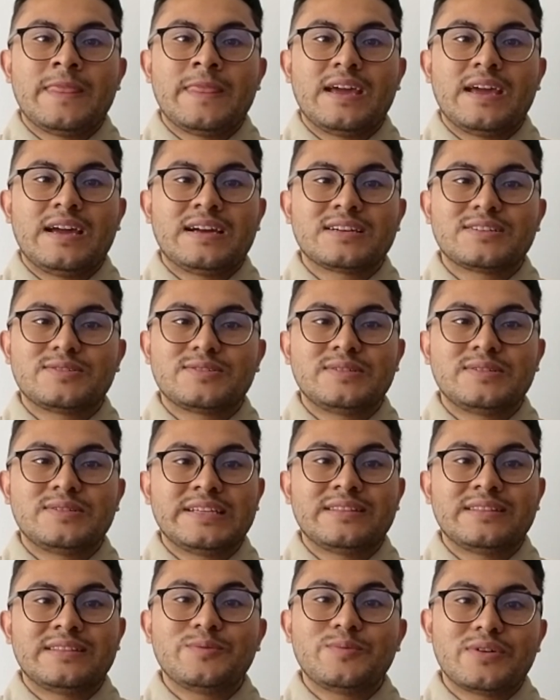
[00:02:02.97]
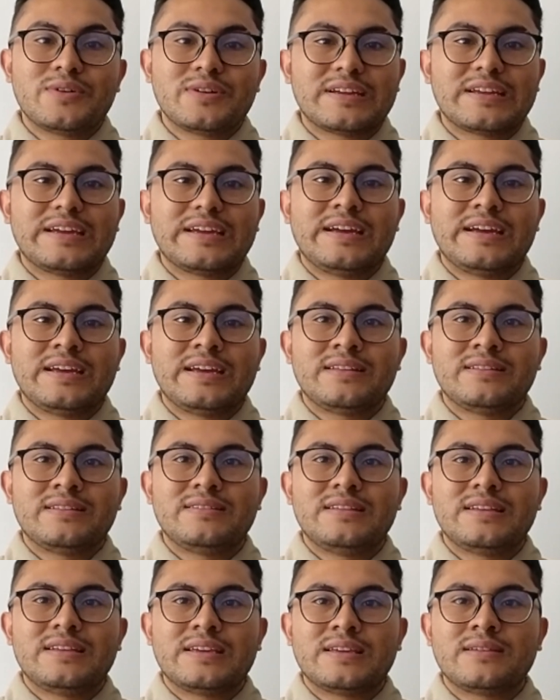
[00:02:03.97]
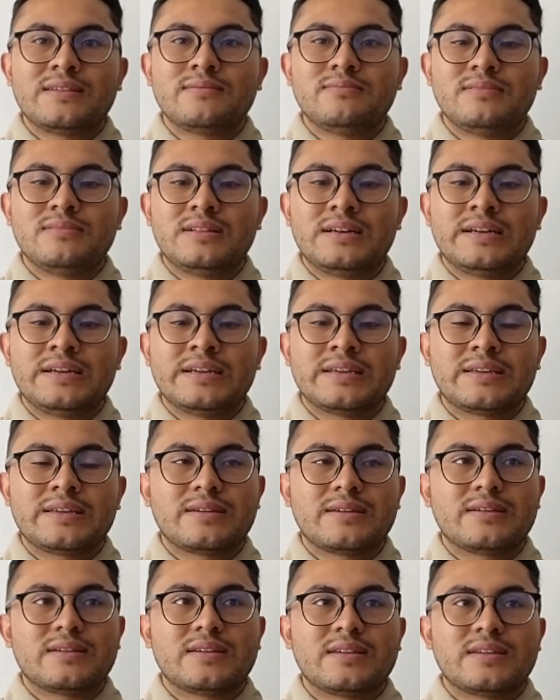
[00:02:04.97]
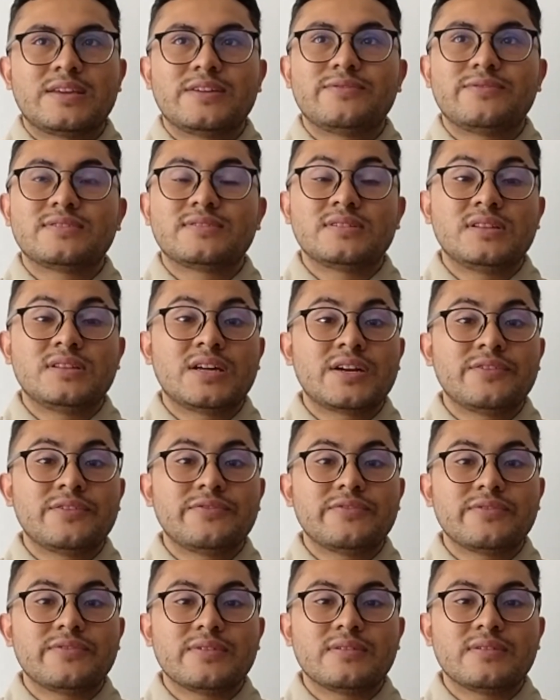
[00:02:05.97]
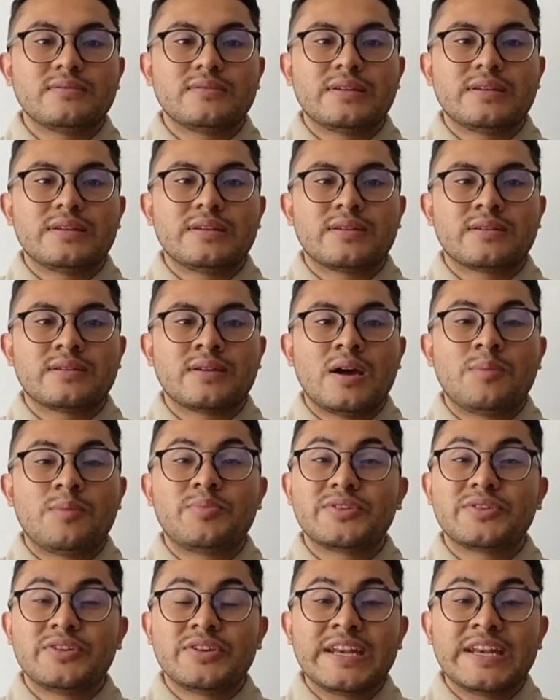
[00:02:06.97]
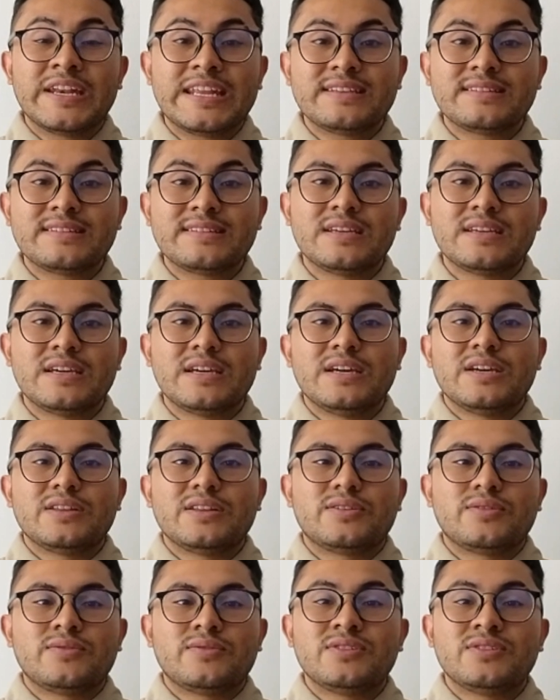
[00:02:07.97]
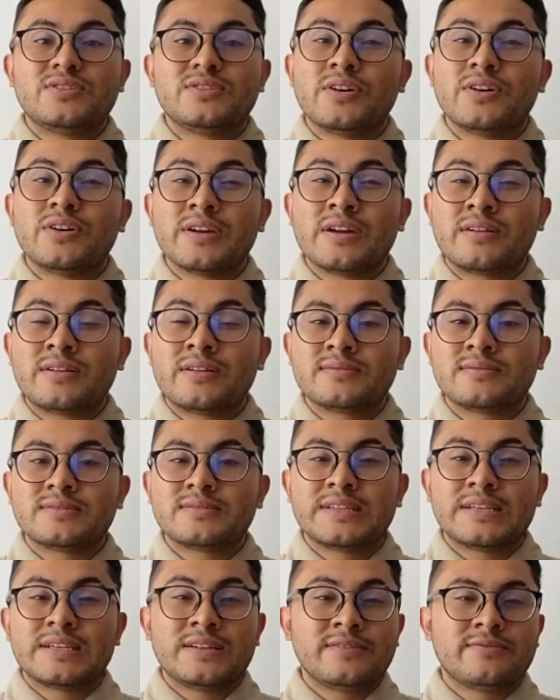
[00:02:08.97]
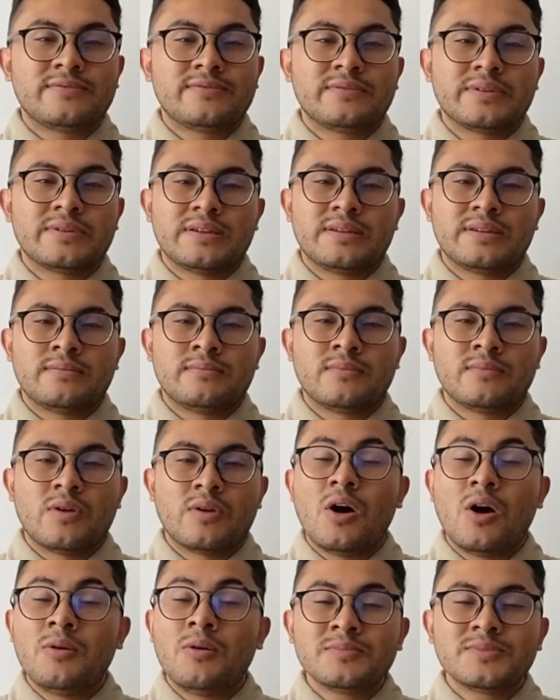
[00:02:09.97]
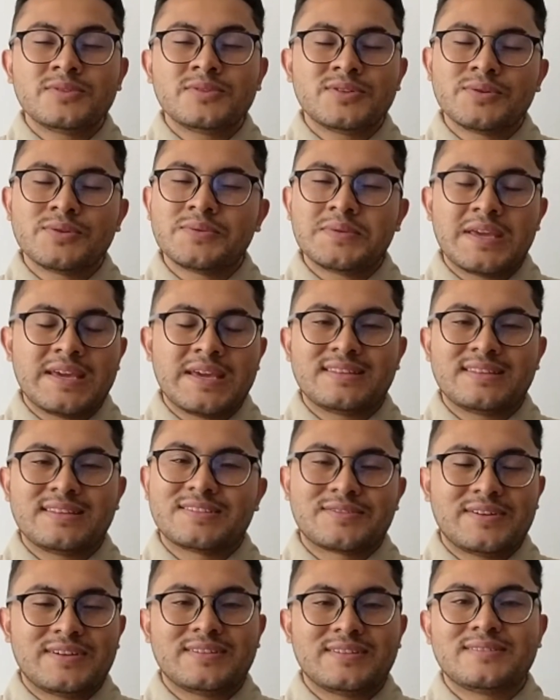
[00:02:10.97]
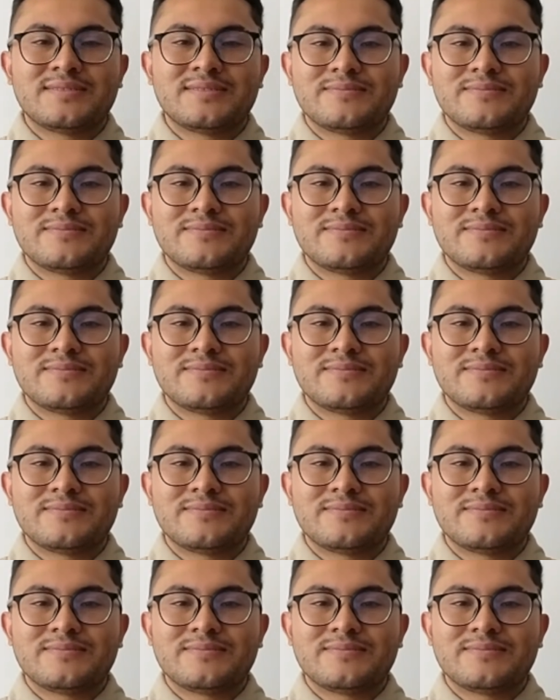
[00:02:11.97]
Actually, in the work, they like give us a lot of opportunities to enjoy ourselves in home. So yeah, it's great.